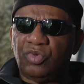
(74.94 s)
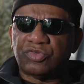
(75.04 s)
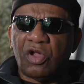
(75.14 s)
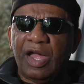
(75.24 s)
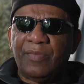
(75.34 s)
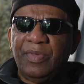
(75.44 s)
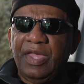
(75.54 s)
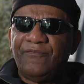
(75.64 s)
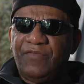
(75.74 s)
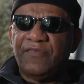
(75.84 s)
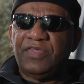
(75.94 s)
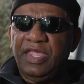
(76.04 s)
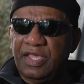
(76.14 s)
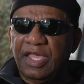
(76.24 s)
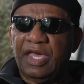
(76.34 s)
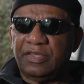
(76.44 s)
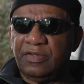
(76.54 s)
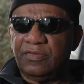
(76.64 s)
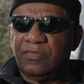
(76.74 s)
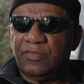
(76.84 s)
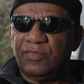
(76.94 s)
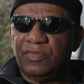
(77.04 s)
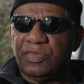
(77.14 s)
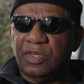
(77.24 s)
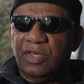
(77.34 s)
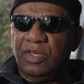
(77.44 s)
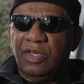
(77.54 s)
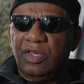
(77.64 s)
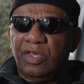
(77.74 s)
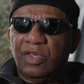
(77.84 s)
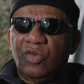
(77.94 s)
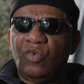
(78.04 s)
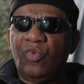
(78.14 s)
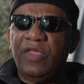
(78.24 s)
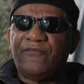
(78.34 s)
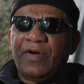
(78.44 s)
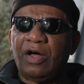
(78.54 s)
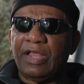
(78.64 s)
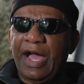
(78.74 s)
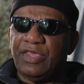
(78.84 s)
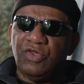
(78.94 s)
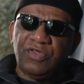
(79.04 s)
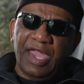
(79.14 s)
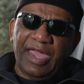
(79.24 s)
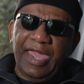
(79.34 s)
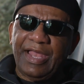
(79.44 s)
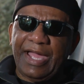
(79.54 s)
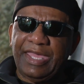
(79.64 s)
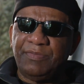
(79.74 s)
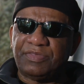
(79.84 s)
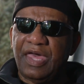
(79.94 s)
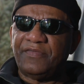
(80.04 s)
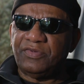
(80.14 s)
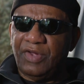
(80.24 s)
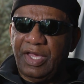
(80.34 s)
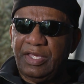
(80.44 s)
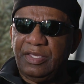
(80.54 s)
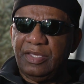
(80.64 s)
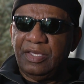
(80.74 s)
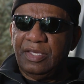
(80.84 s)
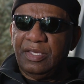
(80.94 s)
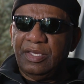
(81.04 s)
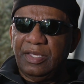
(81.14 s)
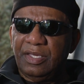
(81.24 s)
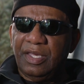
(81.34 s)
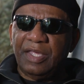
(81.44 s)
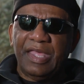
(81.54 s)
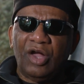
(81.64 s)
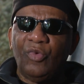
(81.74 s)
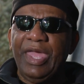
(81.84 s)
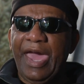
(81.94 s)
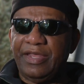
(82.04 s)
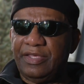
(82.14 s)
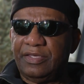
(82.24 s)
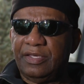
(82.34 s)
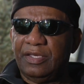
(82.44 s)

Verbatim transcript: will start out being 15 together. We fall out, you take eight, I keep seven, right? And now we at it.